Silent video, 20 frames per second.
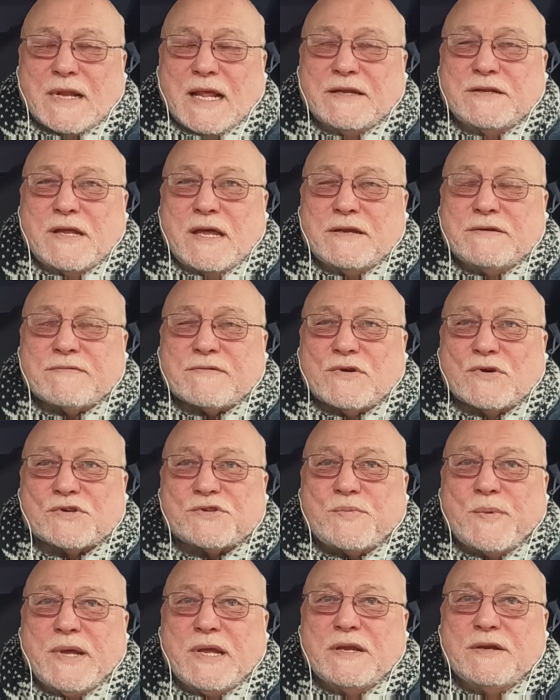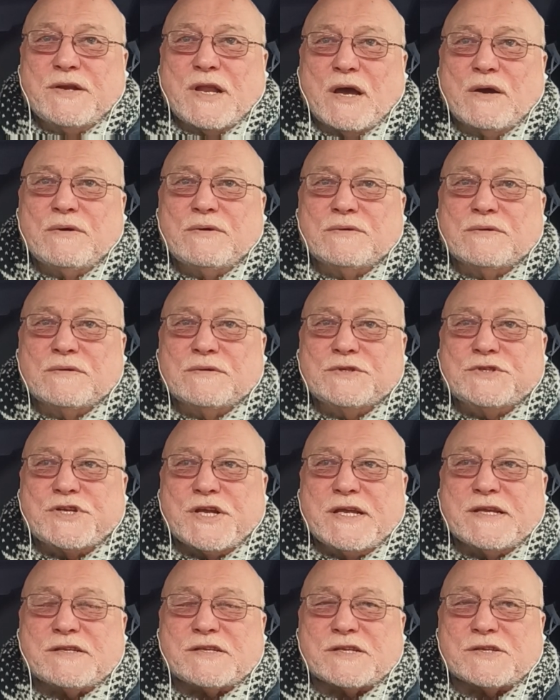And of course, we know
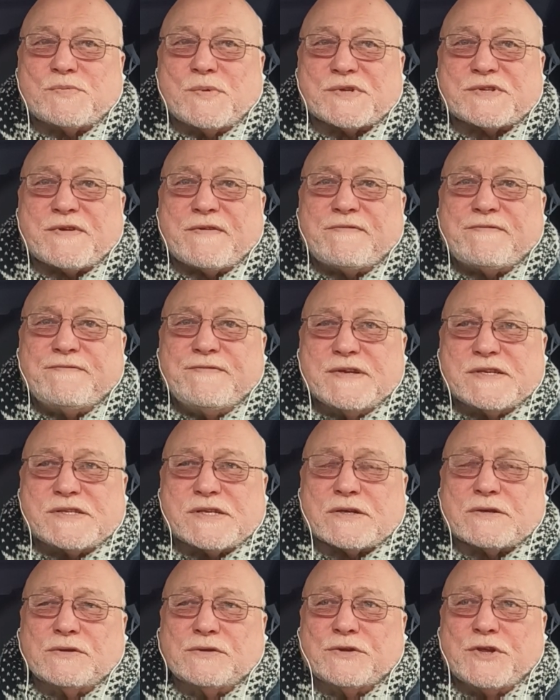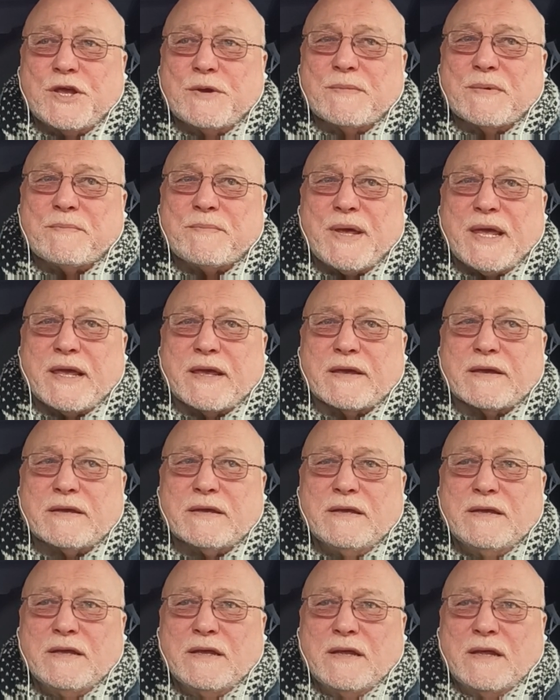Jesus was a physical human being,
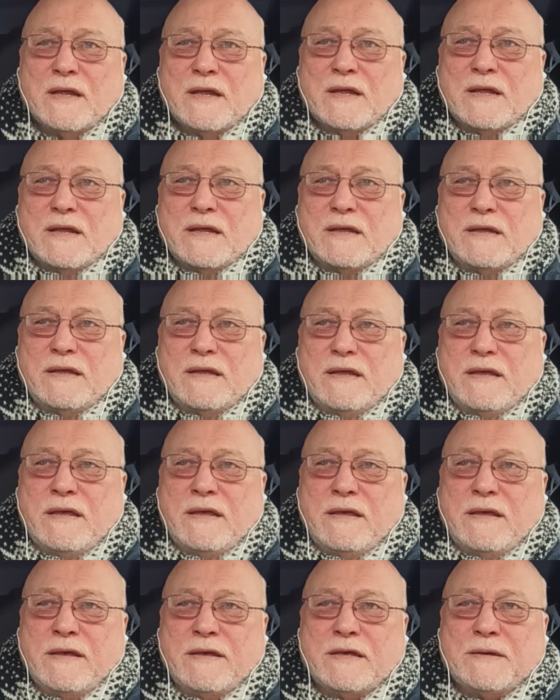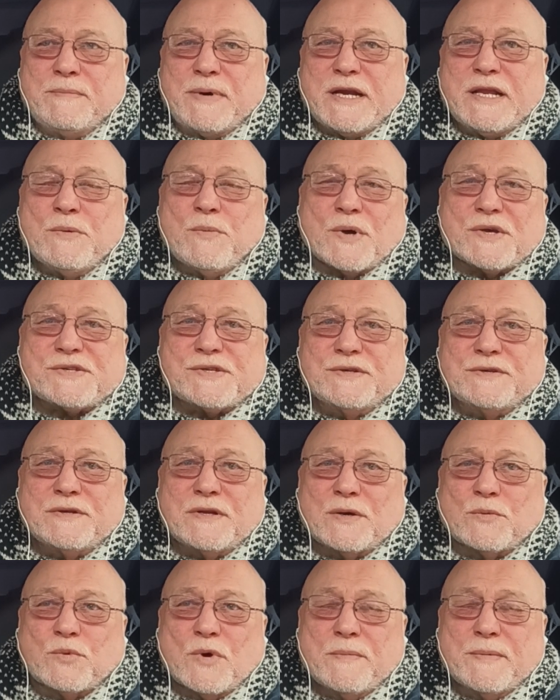but he wasn't
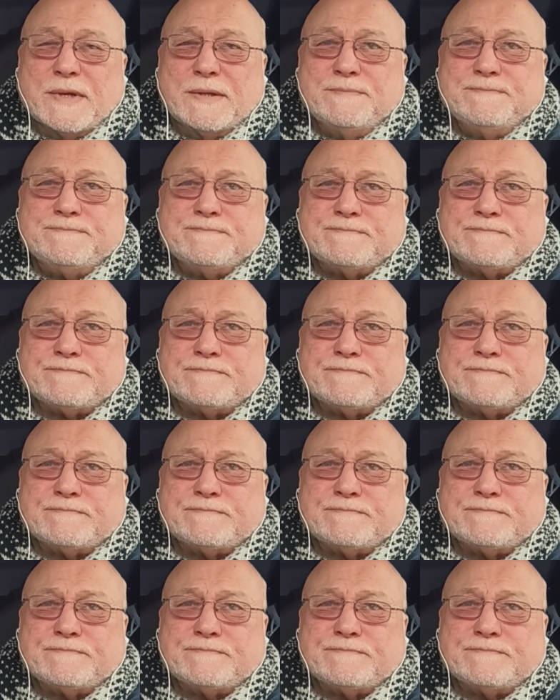a woman.